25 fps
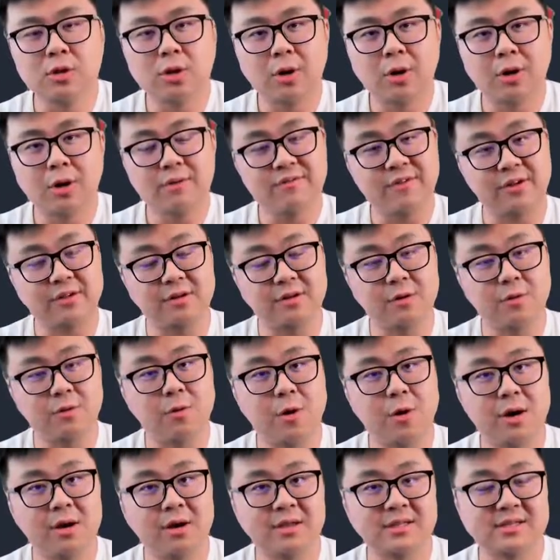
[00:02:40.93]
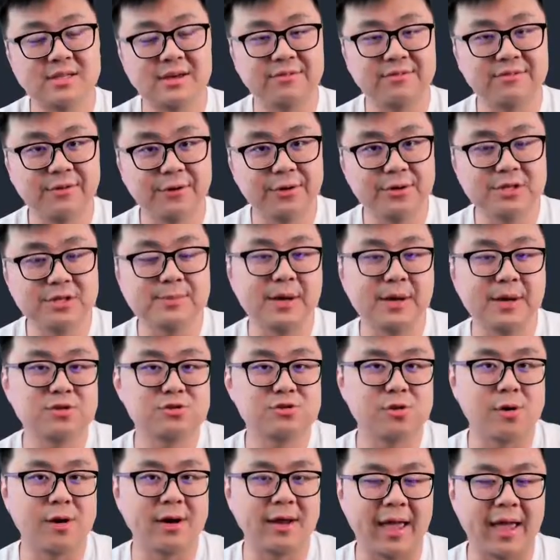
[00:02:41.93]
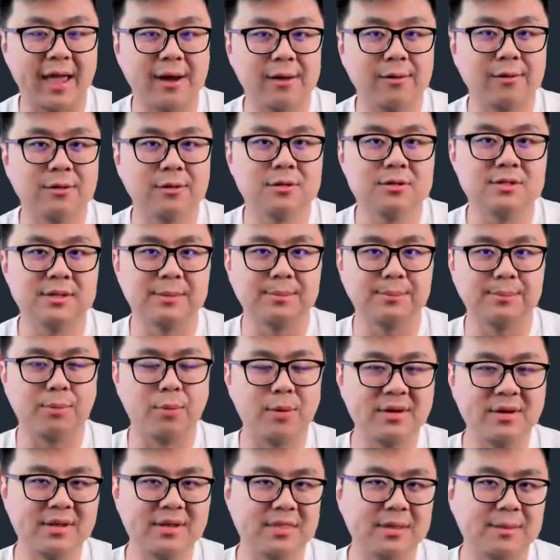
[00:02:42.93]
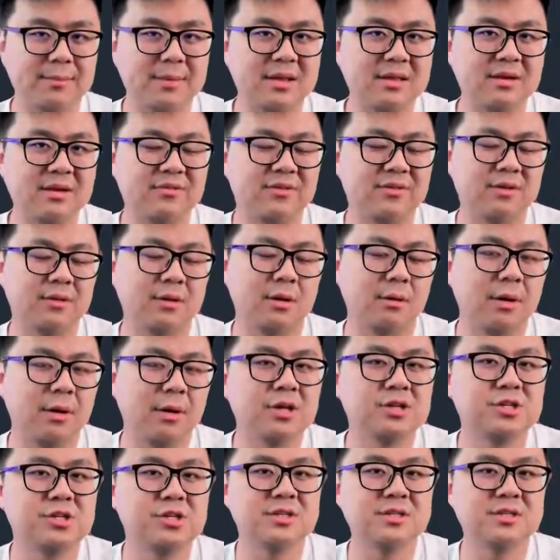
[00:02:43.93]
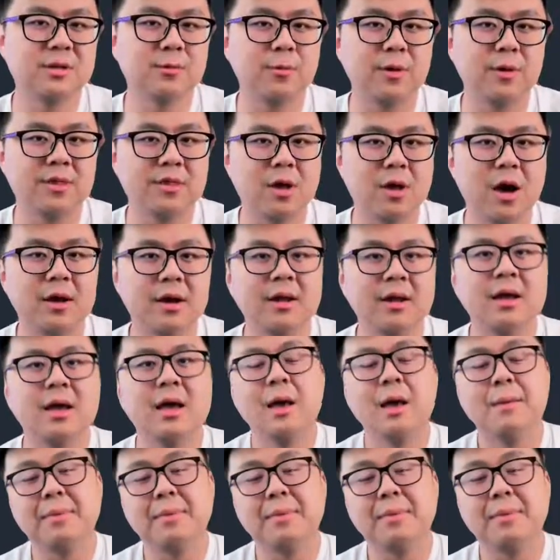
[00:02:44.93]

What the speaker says: learn vector quantities at first by drawing arrows and pointing them at different directions and whatnot,